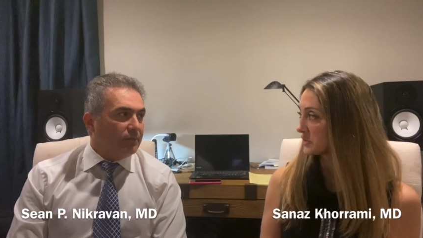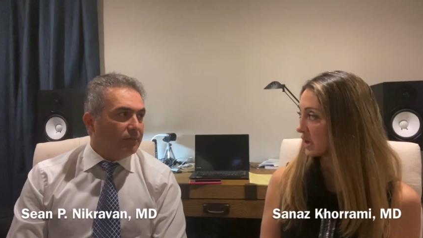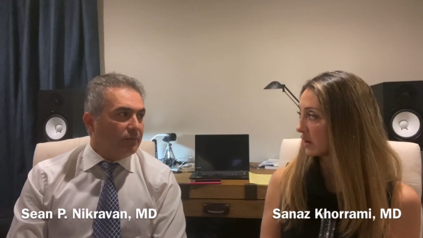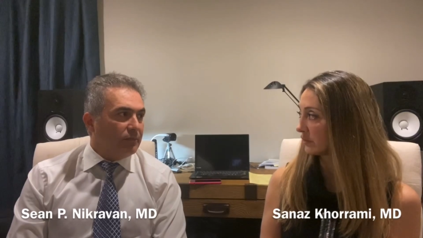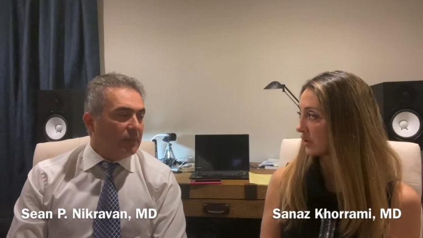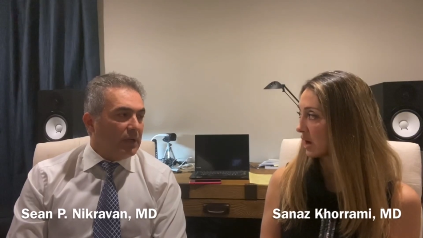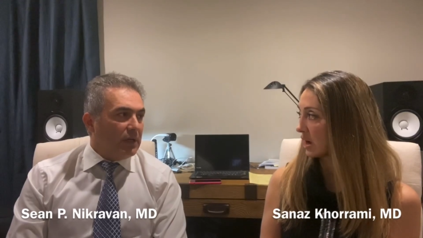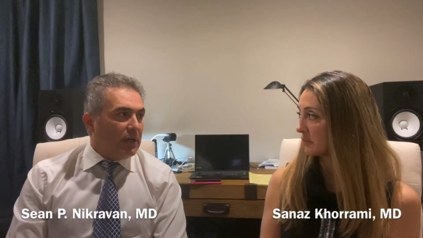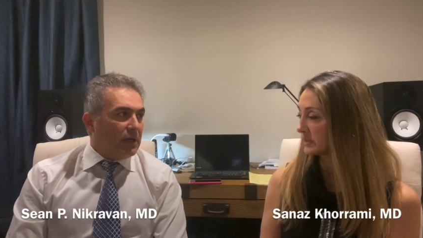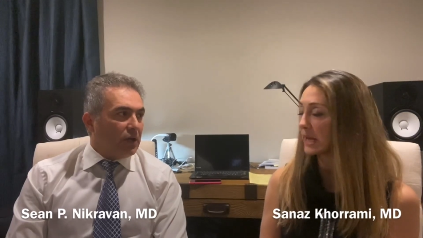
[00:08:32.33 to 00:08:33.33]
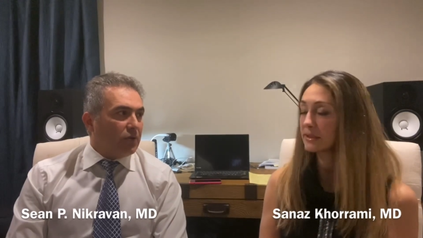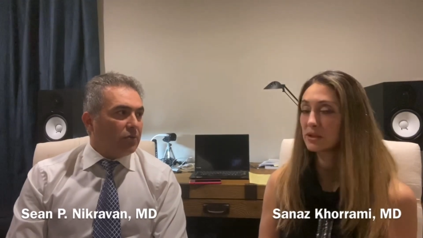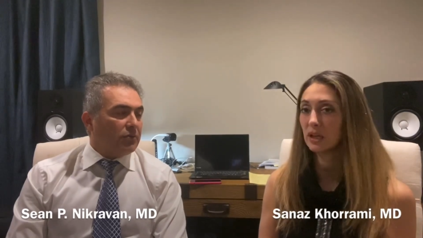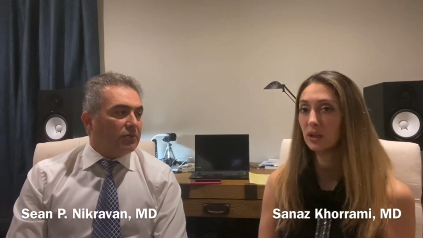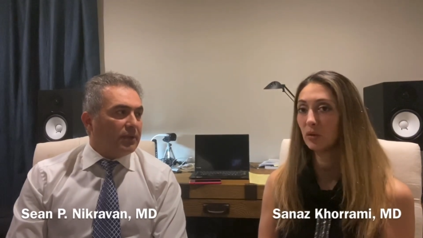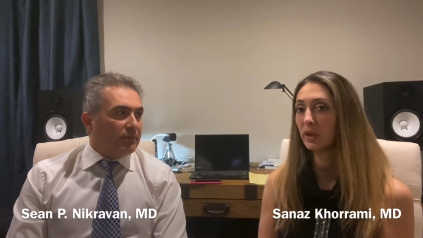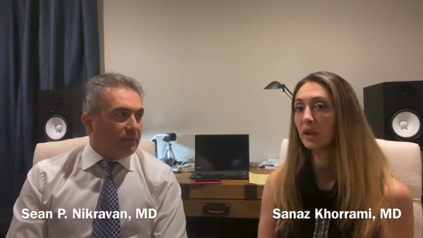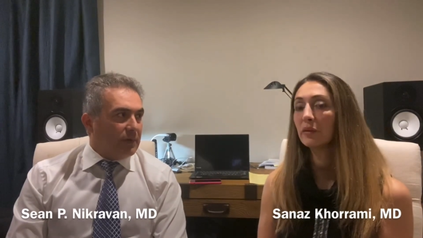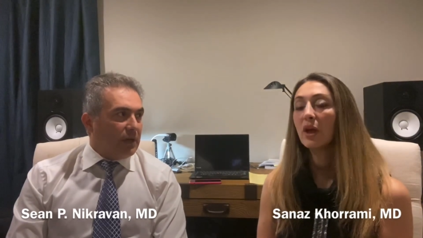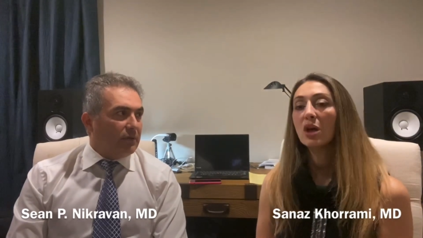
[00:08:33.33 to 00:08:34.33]
Speaker 1: of um, testing, you
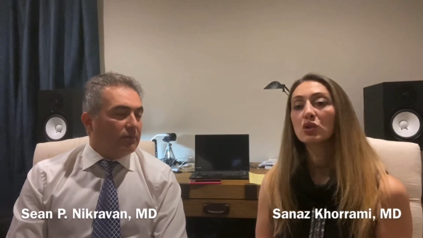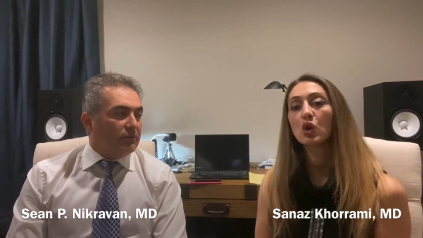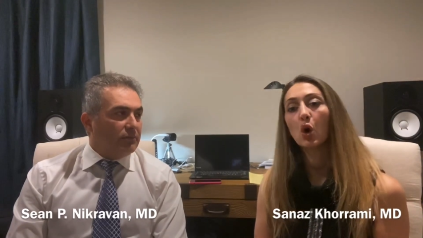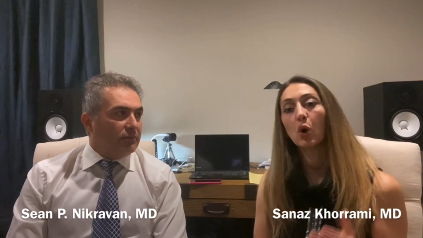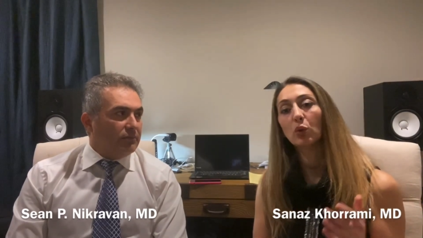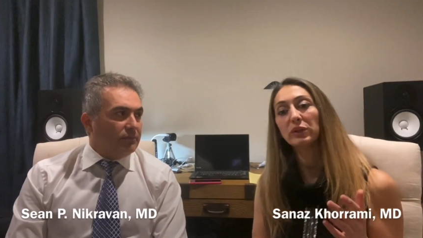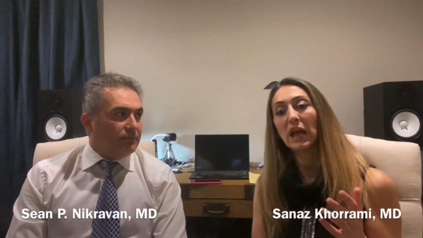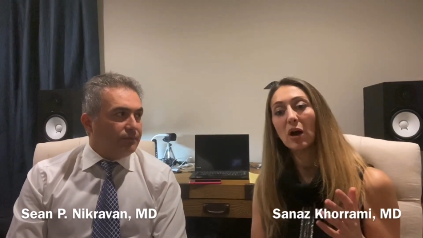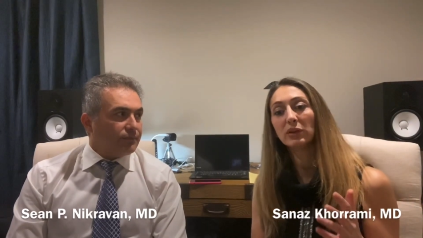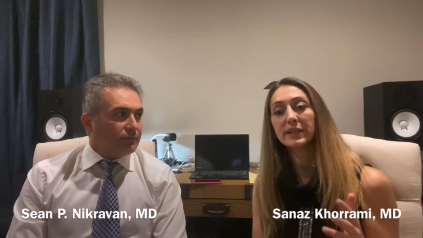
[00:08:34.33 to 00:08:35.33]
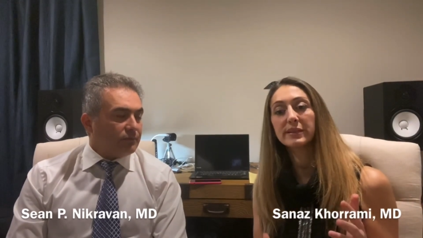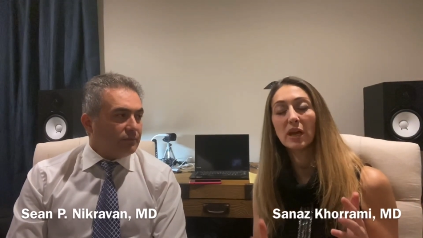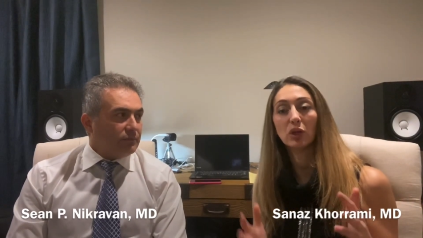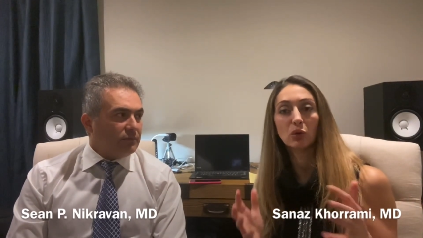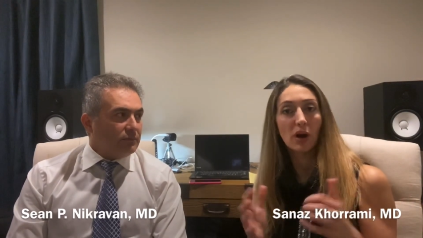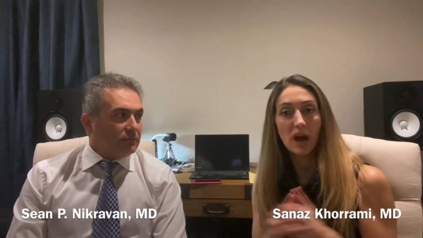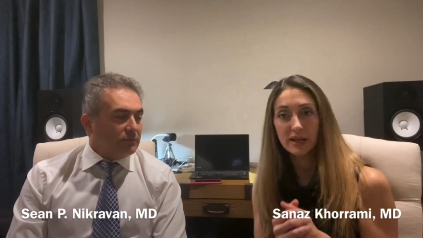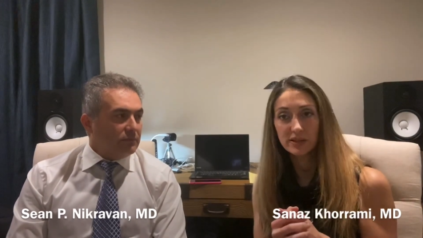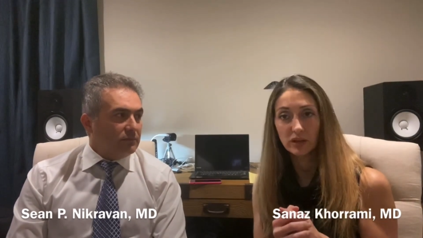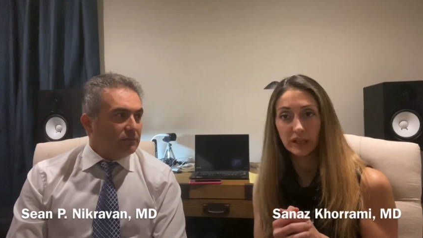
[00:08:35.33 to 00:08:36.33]
mean? So now let's say you are
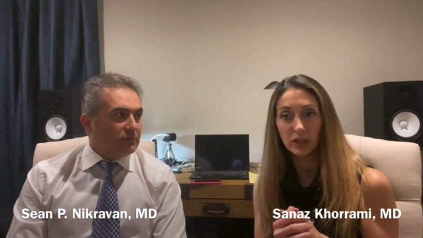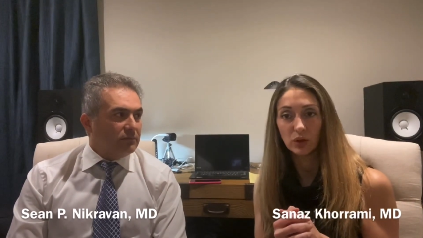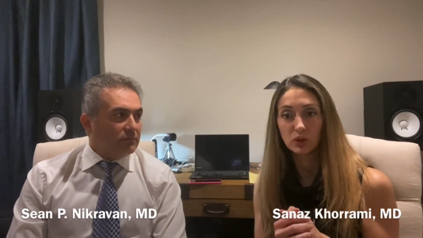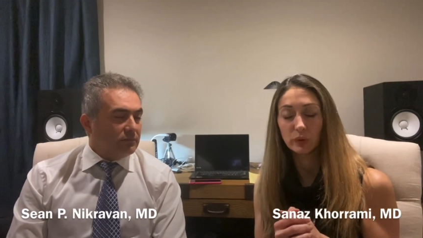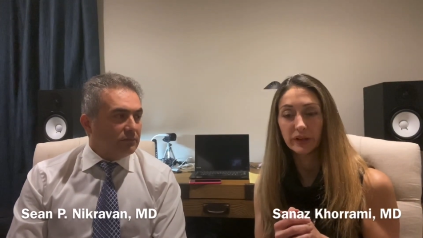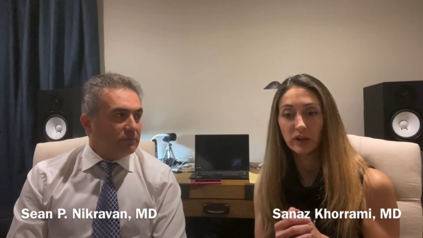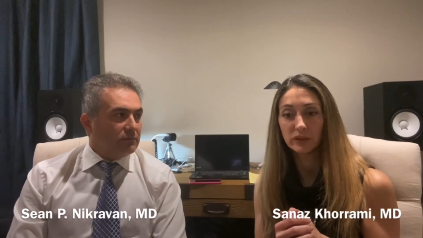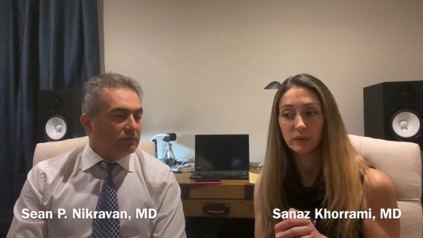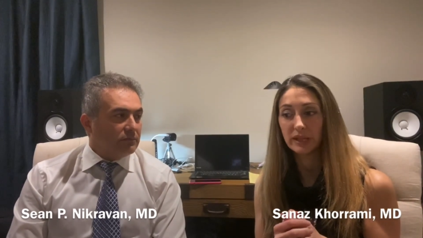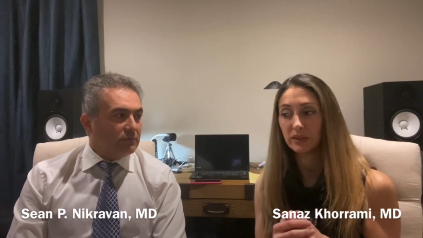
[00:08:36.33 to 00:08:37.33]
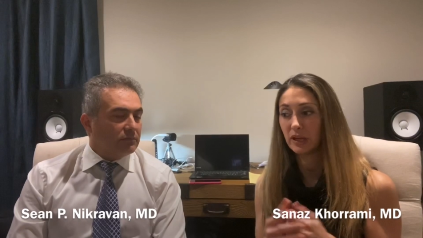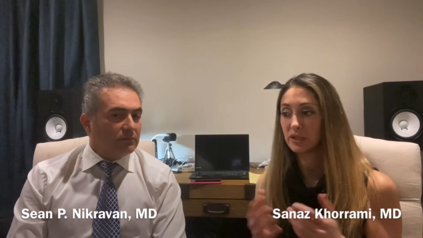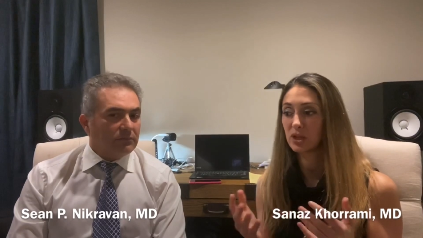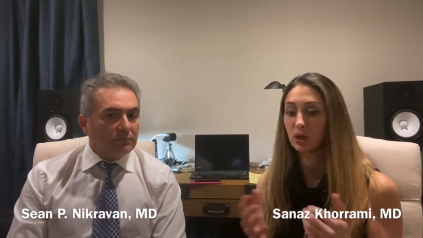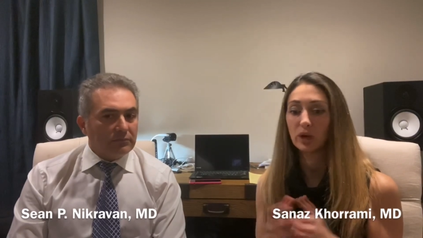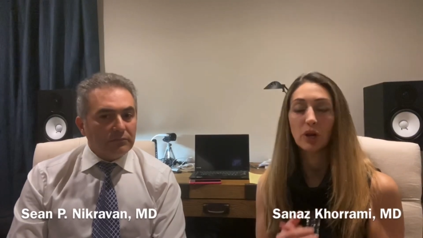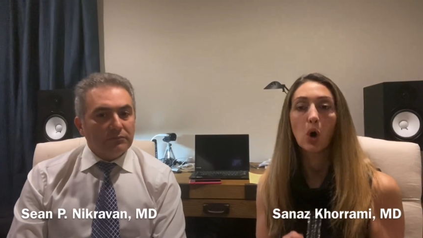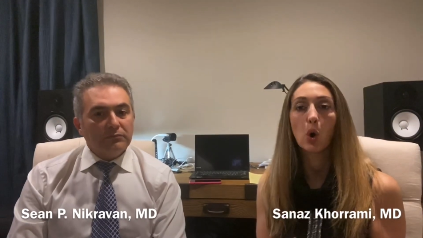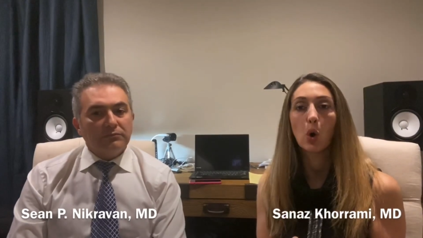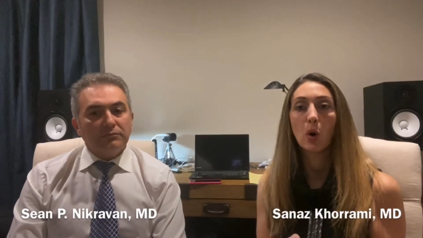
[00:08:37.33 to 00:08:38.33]
isolating, you're doing all the right things and you're at
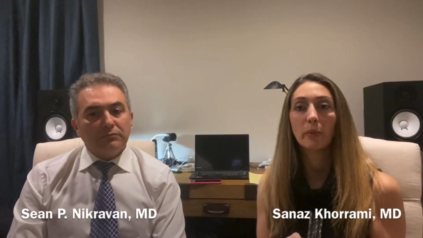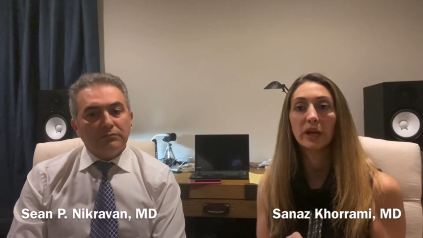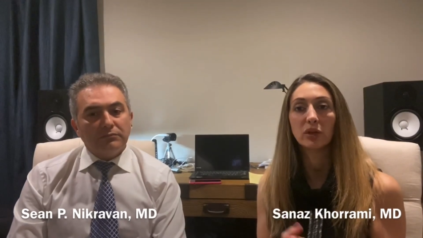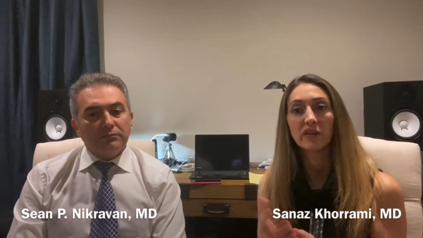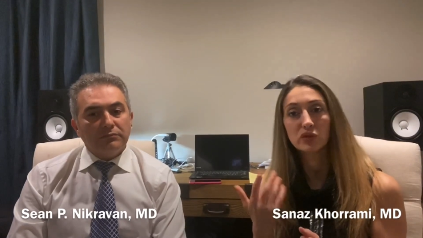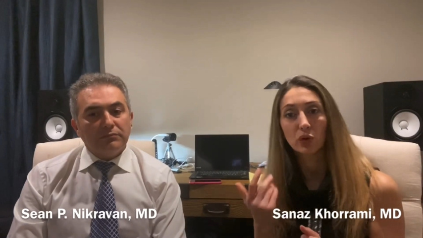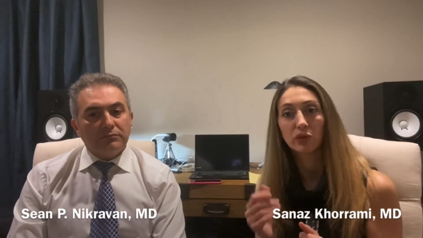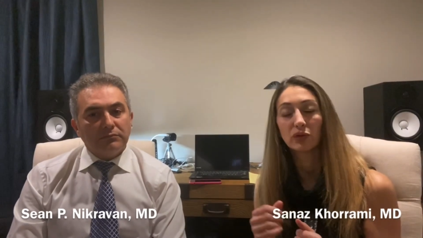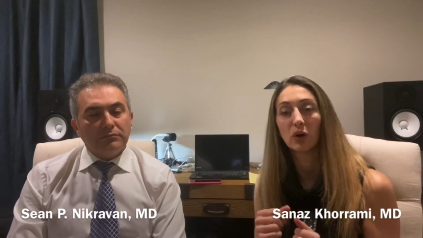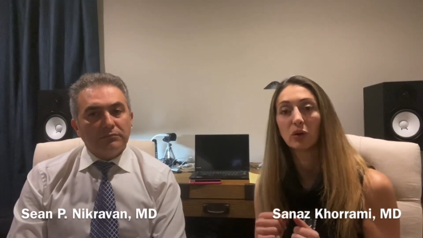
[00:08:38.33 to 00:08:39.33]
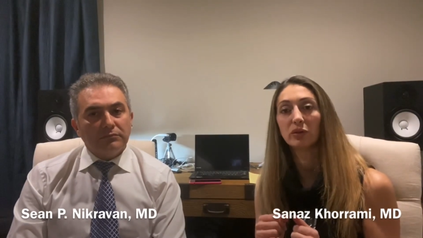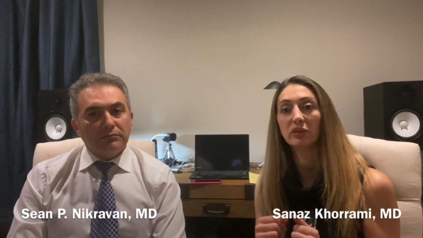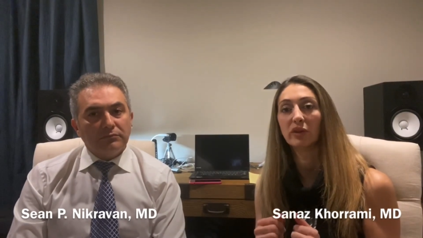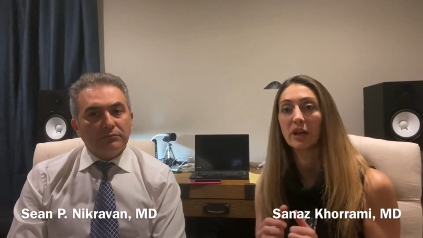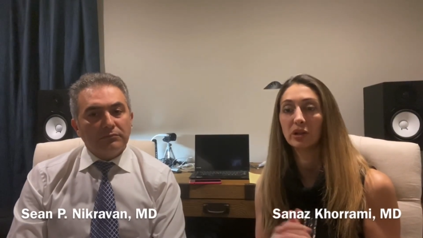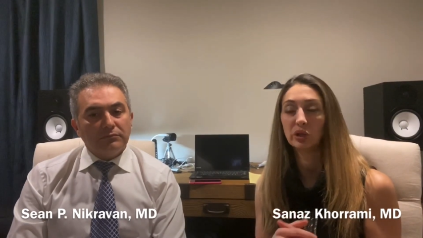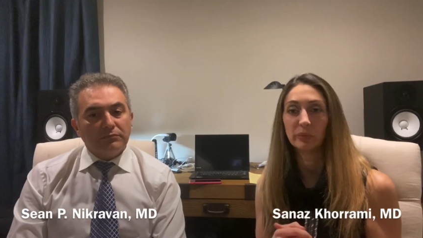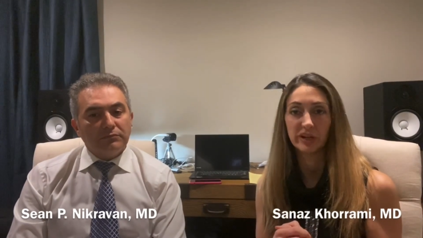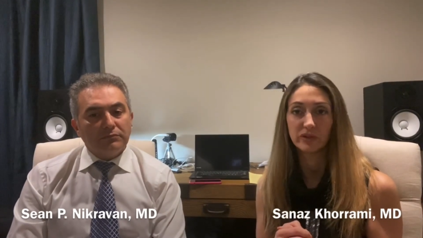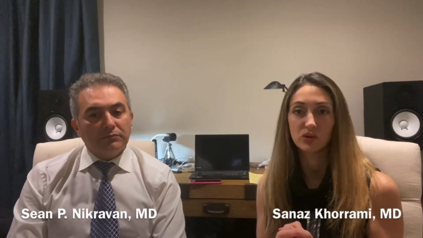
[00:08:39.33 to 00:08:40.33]
home and you have sore throat, you've got a little
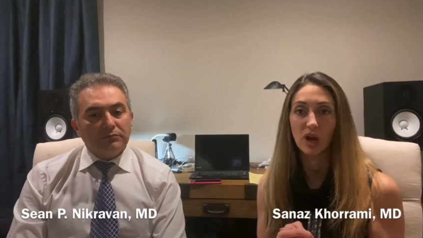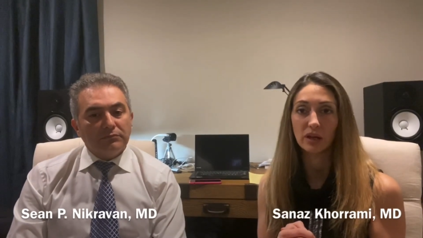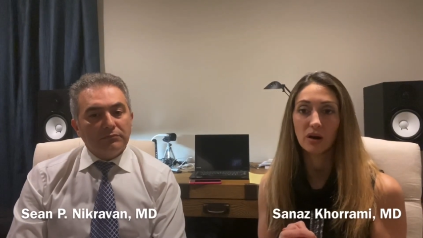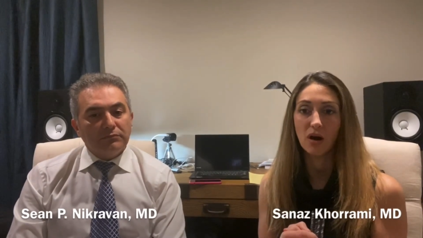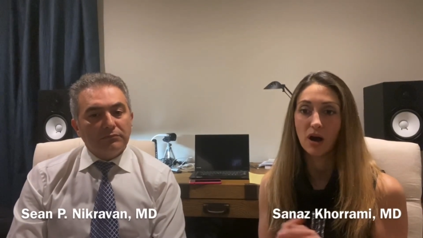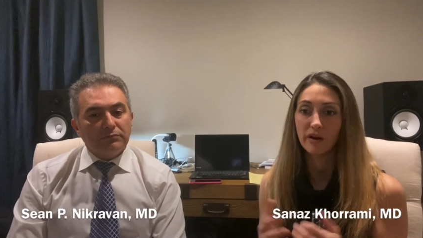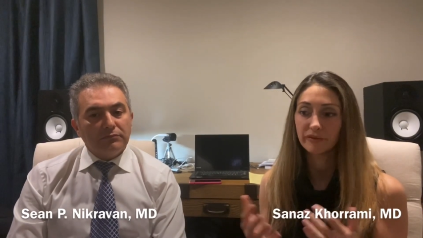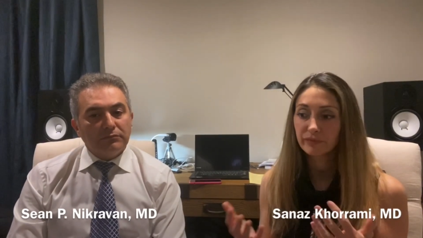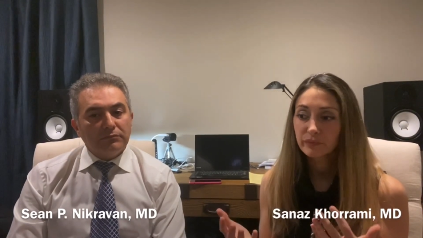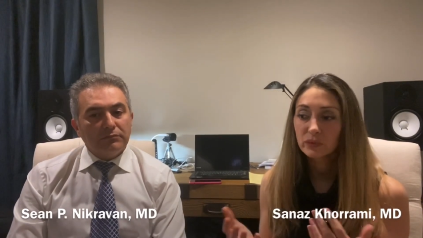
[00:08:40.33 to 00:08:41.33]
bit of a dry cough,